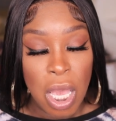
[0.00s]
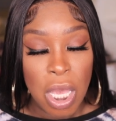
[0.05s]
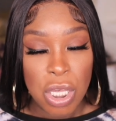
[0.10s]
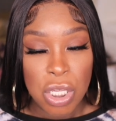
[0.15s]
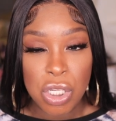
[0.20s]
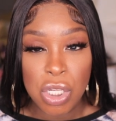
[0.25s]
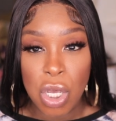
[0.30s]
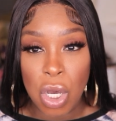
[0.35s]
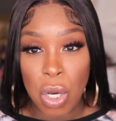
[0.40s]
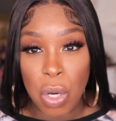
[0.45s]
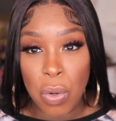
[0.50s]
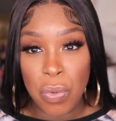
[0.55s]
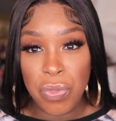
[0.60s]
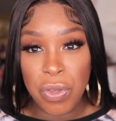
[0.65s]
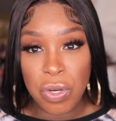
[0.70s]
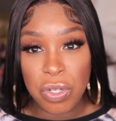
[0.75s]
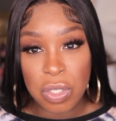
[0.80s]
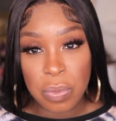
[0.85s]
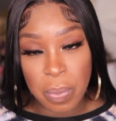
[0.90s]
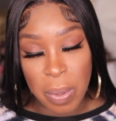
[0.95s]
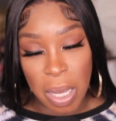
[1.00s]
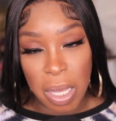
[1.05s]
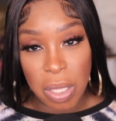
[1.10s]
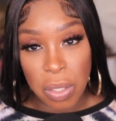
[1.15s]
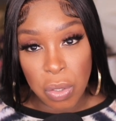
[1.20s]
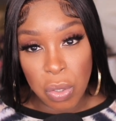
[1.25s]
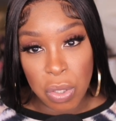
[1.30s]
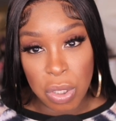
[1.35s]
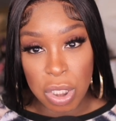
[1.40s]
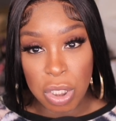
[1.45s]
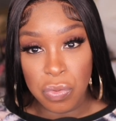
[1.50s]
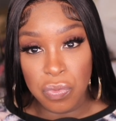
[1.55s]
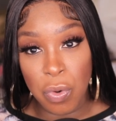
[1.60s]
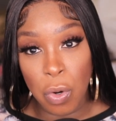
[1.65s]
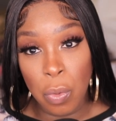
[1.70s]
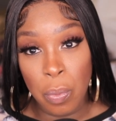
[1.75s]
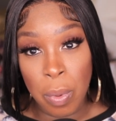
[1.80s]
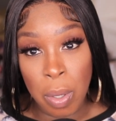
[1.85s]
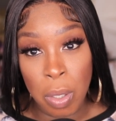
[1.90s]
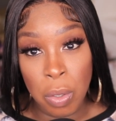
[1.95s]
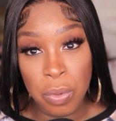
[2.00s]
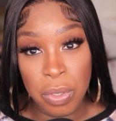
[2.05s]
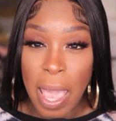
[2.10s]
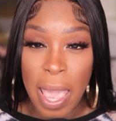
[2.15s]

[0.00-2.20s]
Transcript: So there's button on this robot,